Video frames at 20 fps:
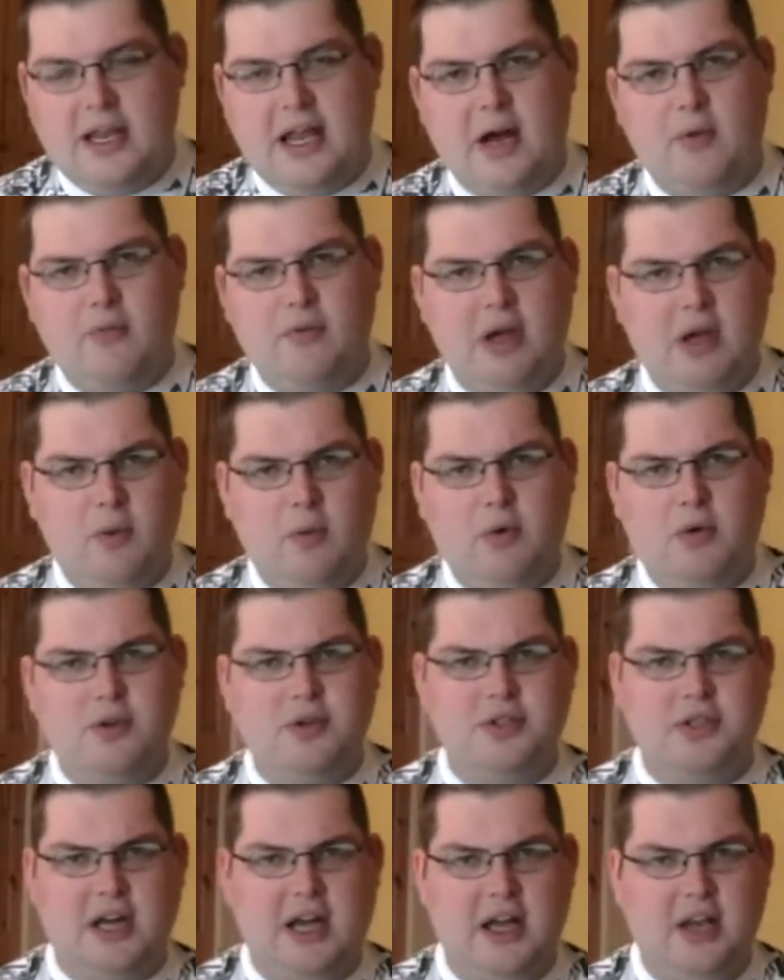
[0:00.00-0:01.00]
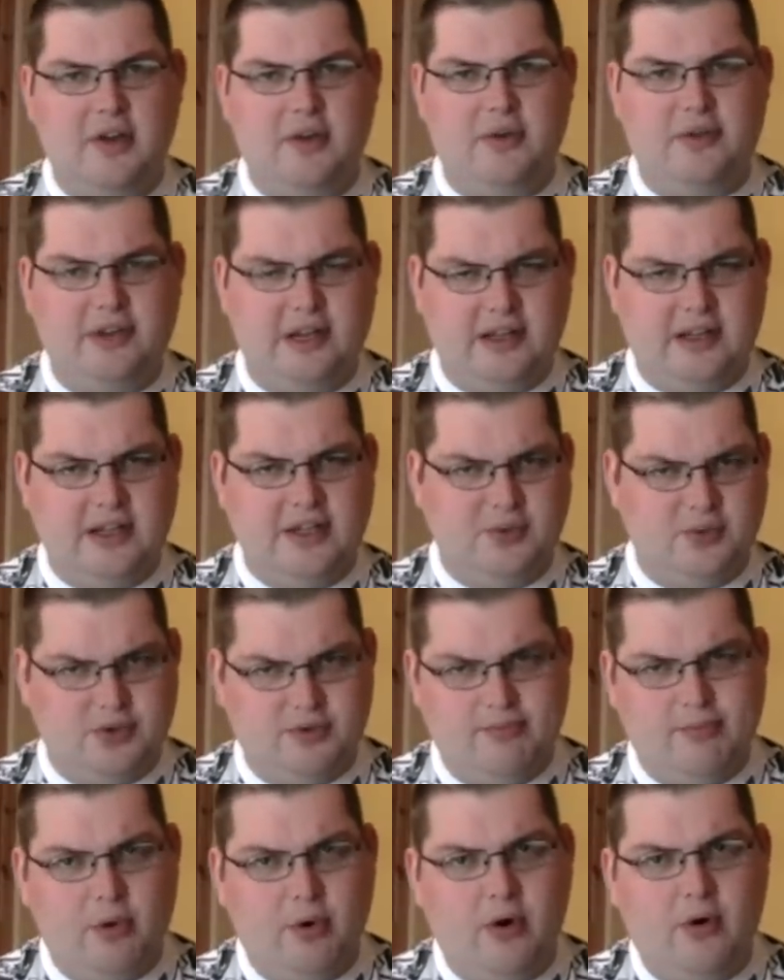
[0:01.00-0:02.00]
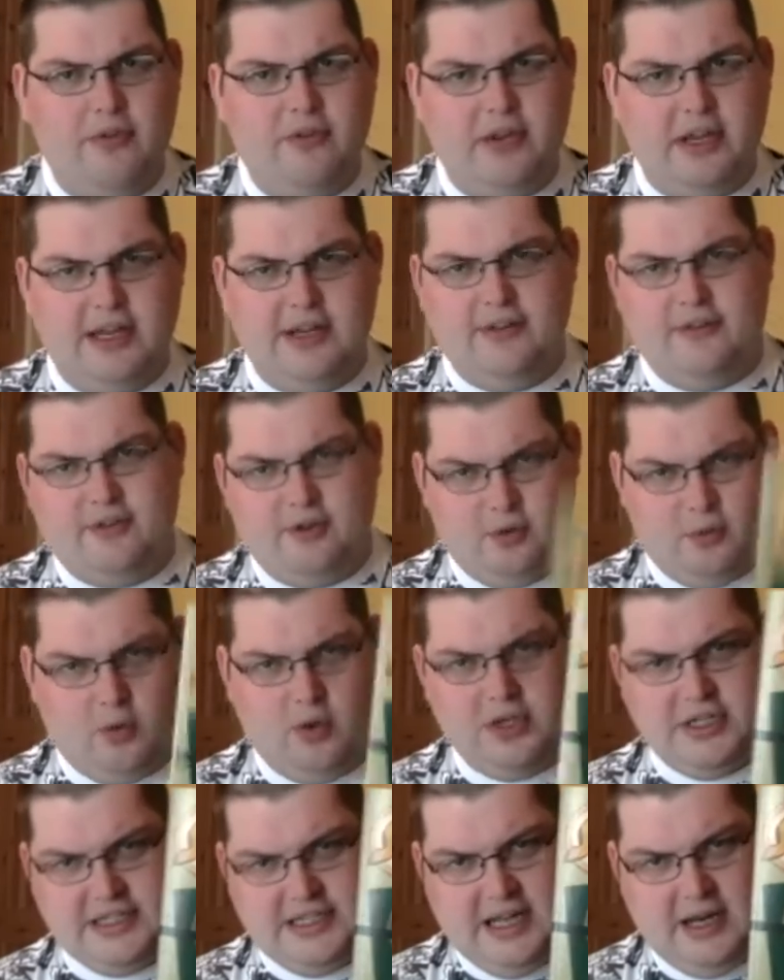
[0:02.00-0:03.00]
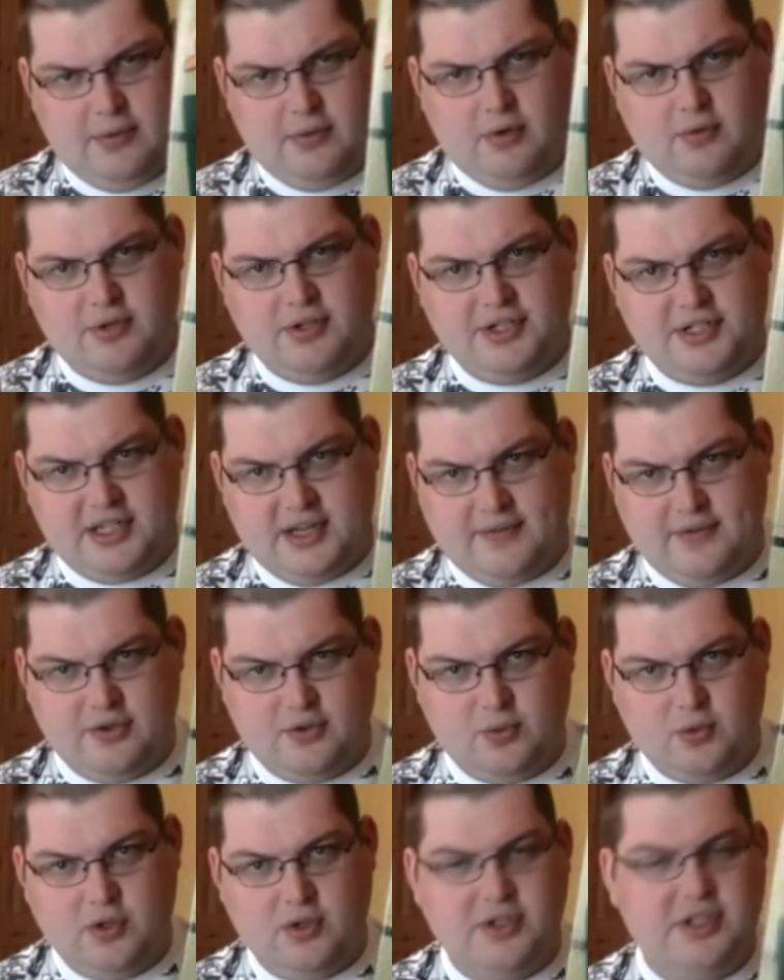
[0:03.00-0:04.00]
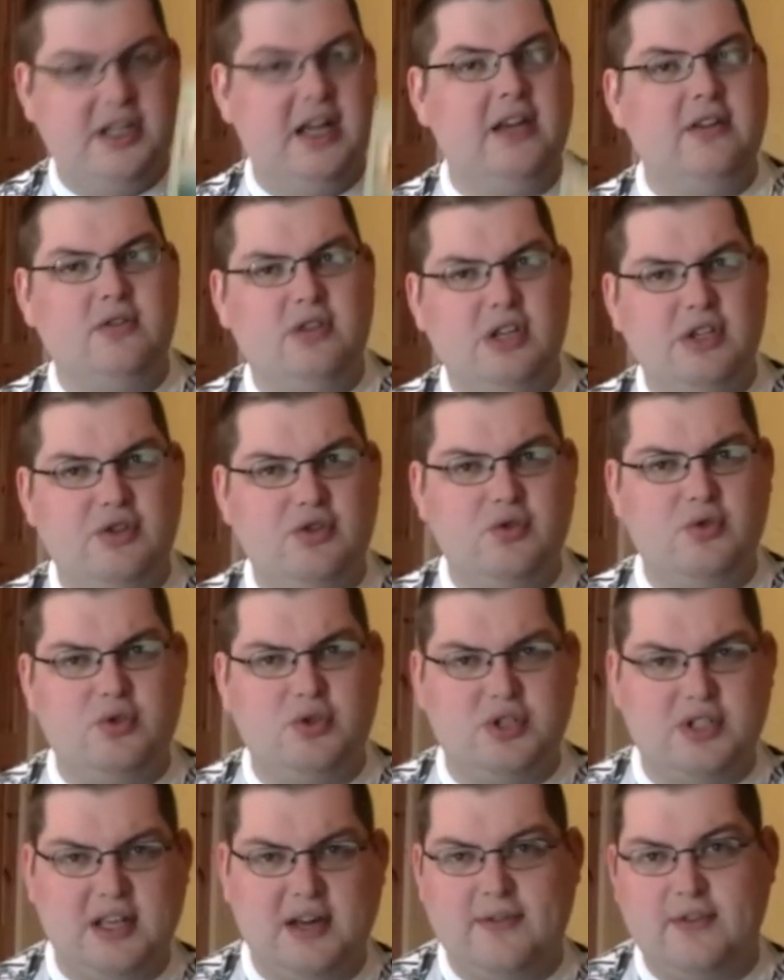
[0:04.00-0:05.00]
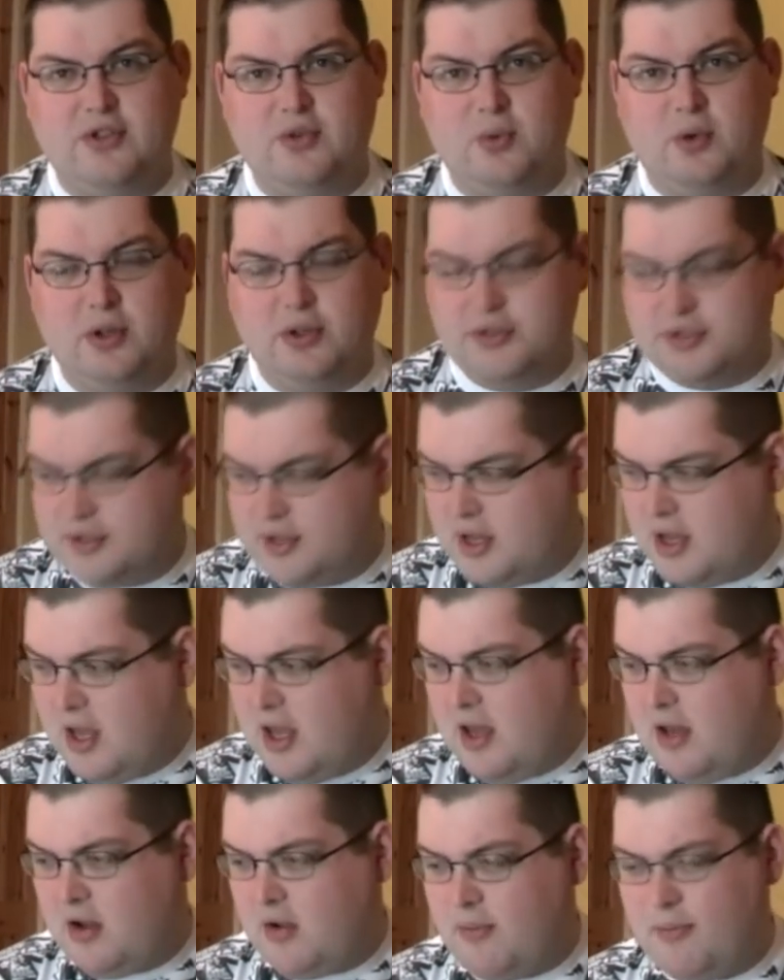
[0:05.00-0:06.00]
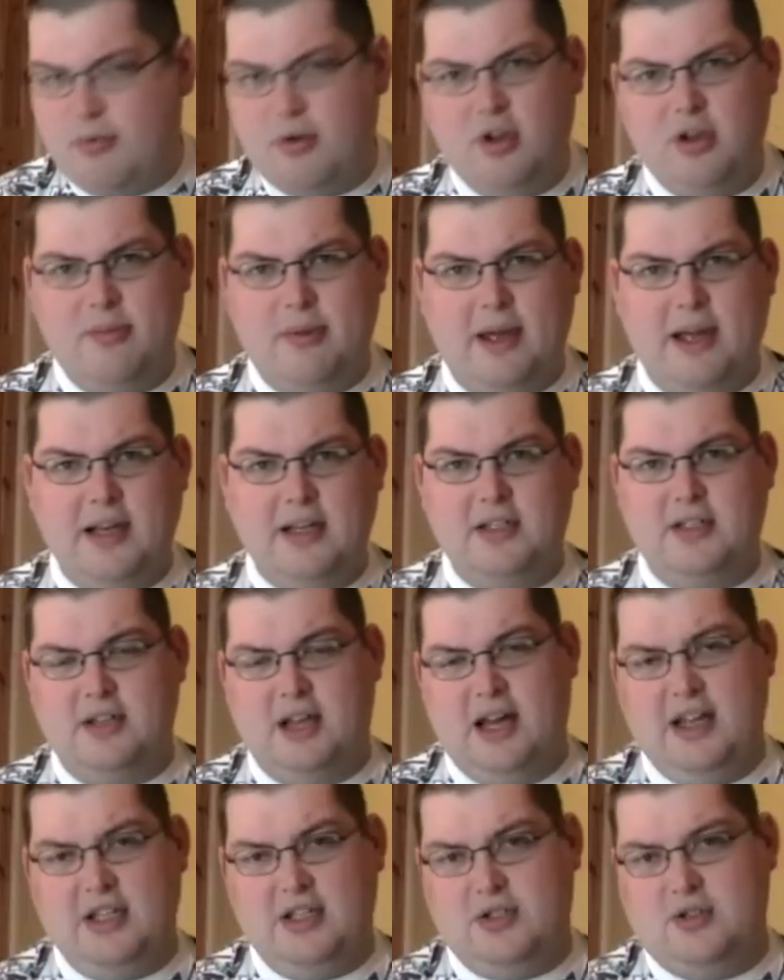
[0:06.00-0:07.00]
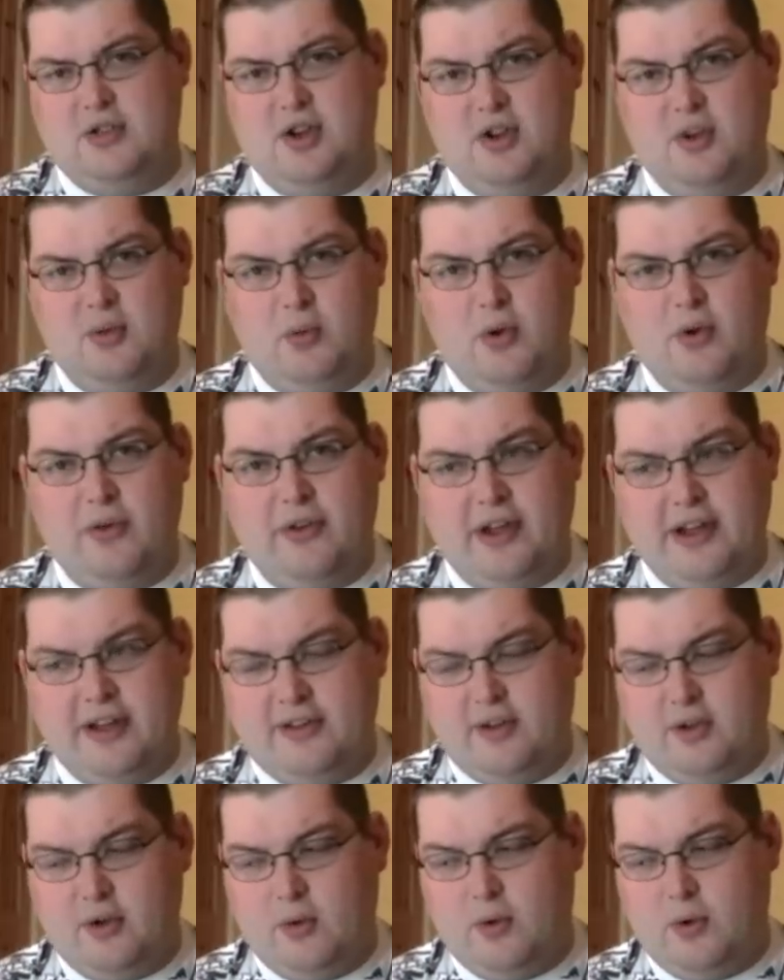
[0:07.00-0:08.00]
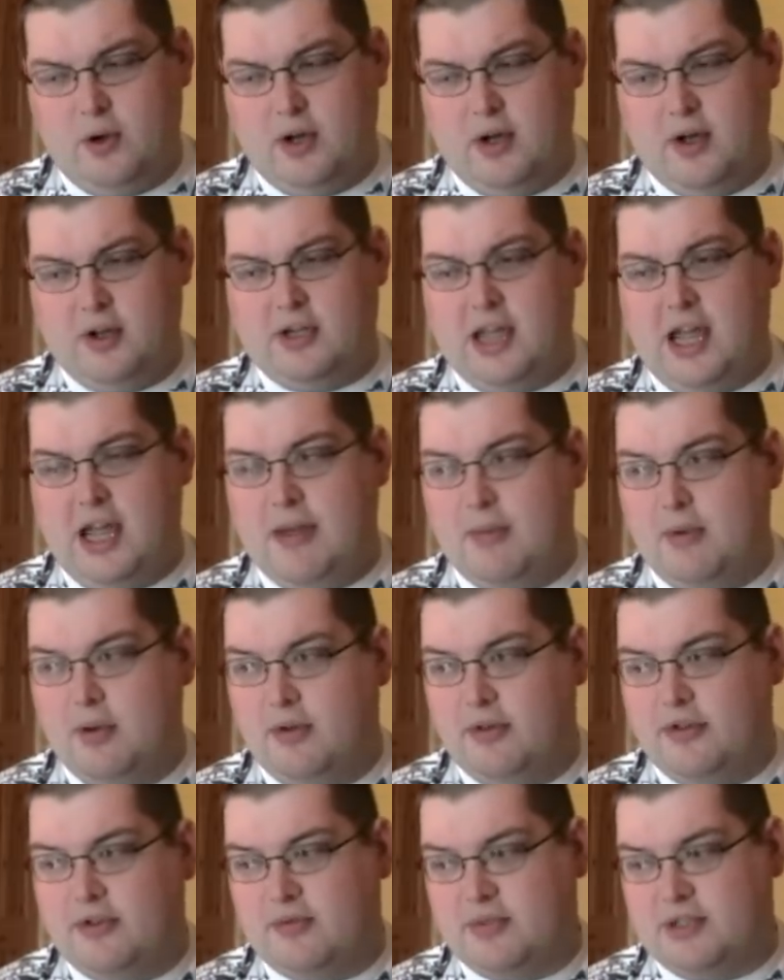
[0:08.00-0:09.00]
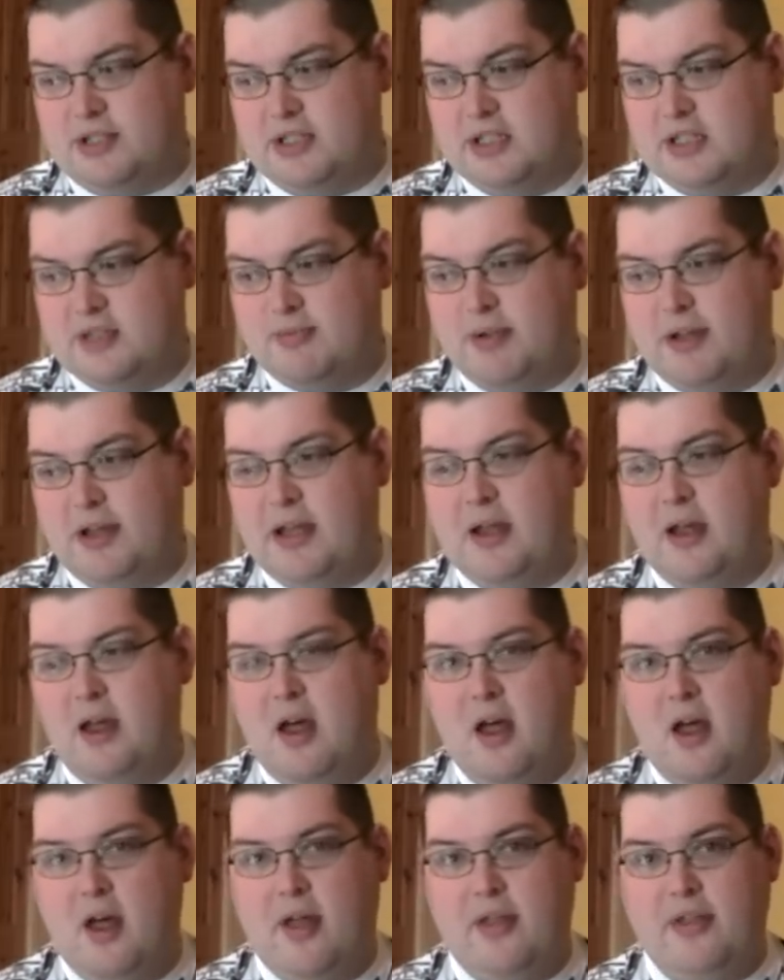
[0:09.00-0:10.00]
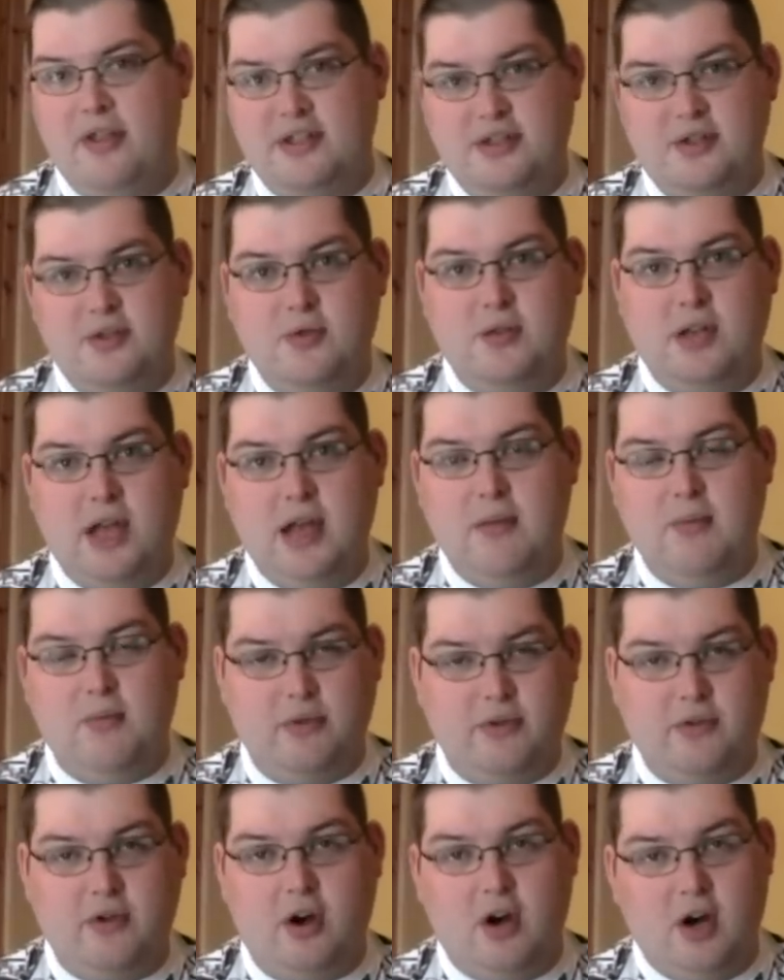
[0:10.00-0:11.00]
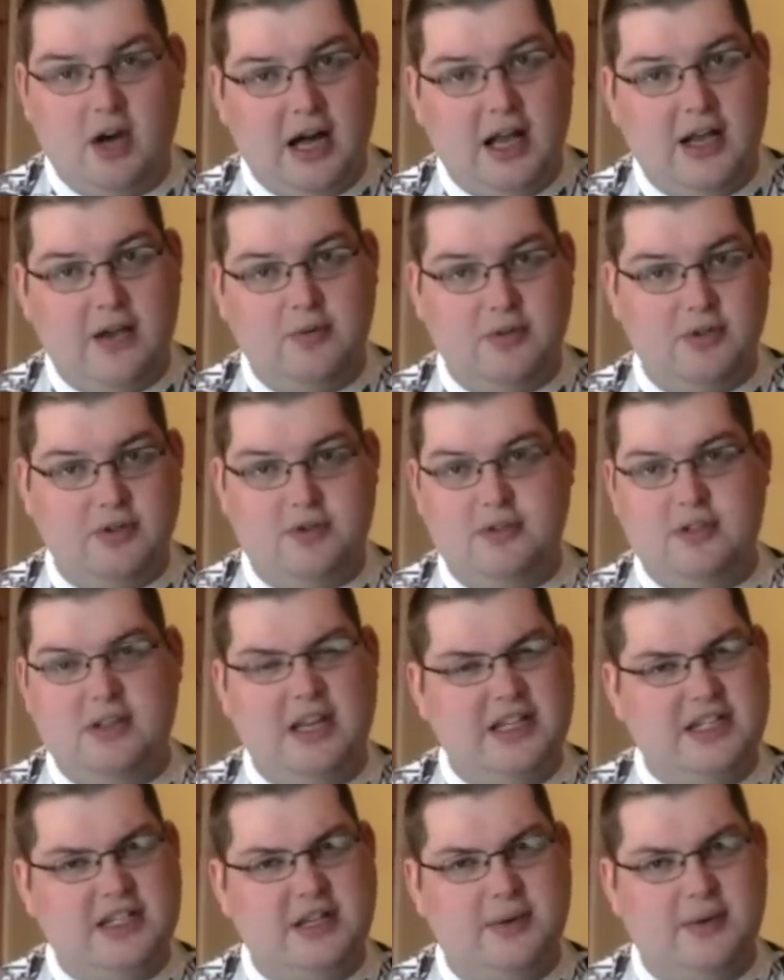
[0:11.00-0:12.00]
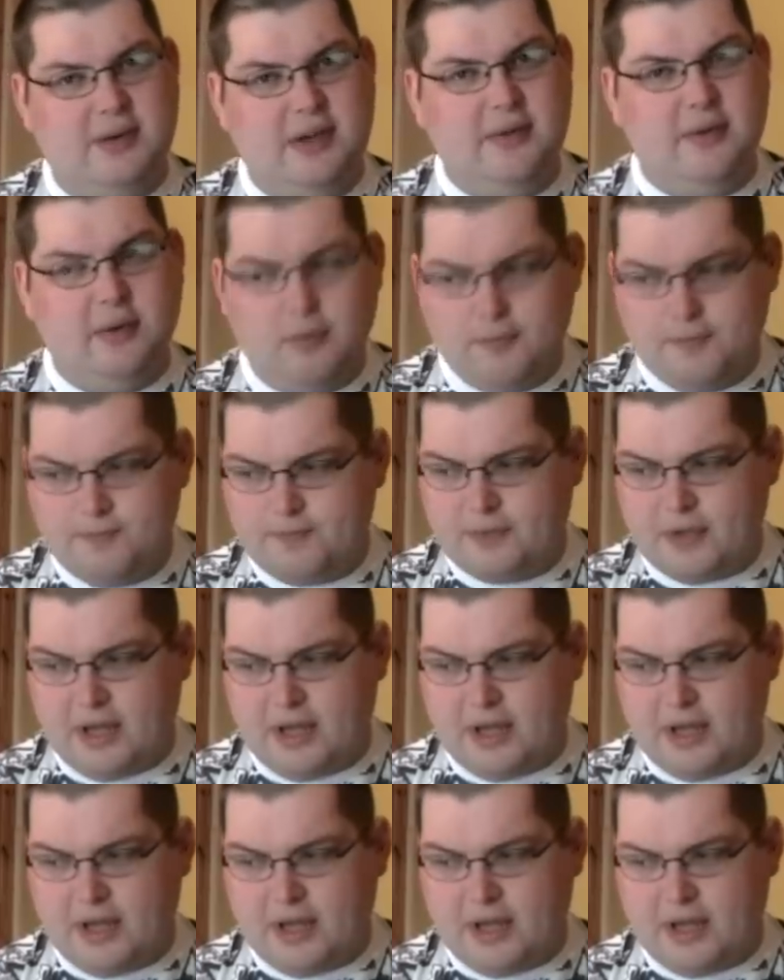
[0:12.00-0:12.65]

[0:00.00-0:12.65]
Now, Rail Wars and Deadlands was morphed into what is now known as Savage Worlds, and I introduced to Savage Worlds purely by accident. I just turned up one day to a game and someone said, let's play this new game we've got, and it was Necessary Evil.